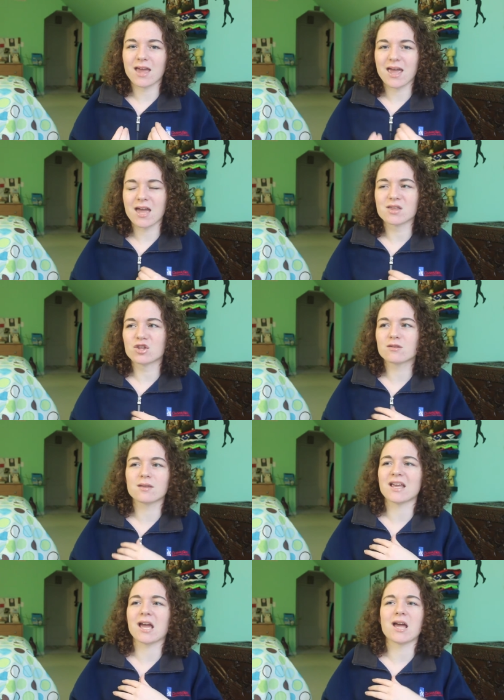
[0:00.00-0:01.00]
and just
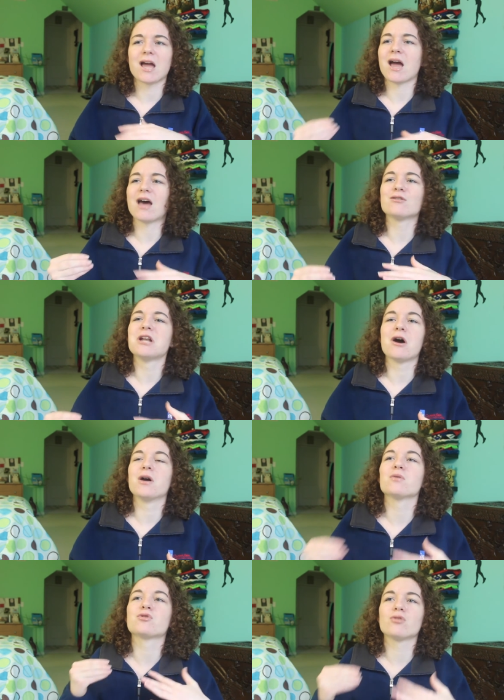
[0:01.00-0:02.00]
like, I don't know,
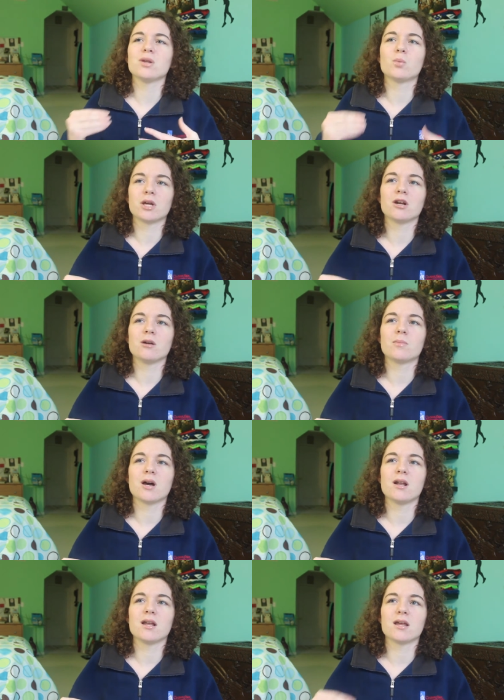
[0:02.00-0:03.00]
it was really weird,
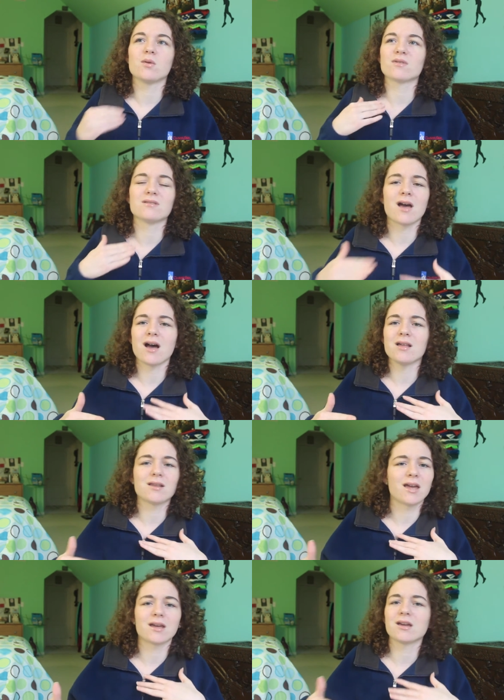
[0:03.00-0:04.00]
but it was not
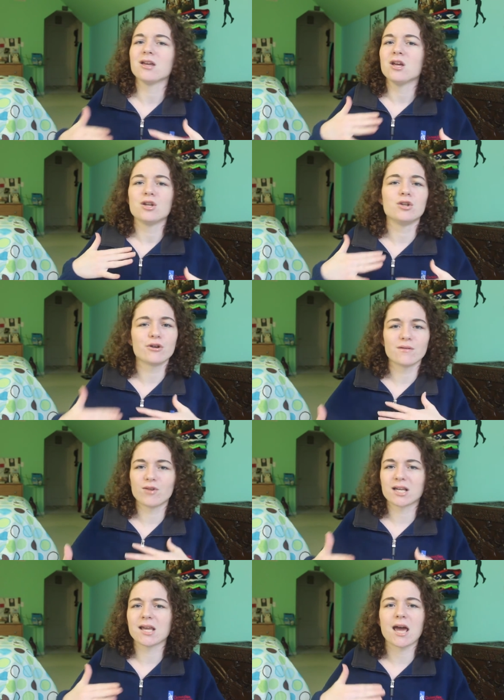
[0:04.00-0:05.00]
like
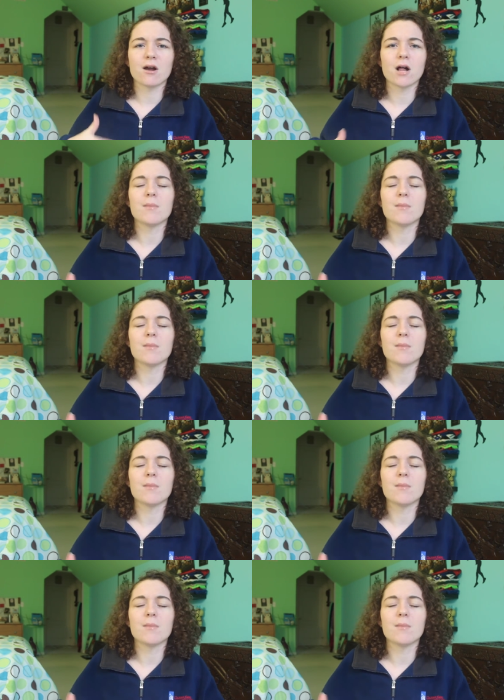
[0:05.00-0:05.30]
nerve-wracking at all.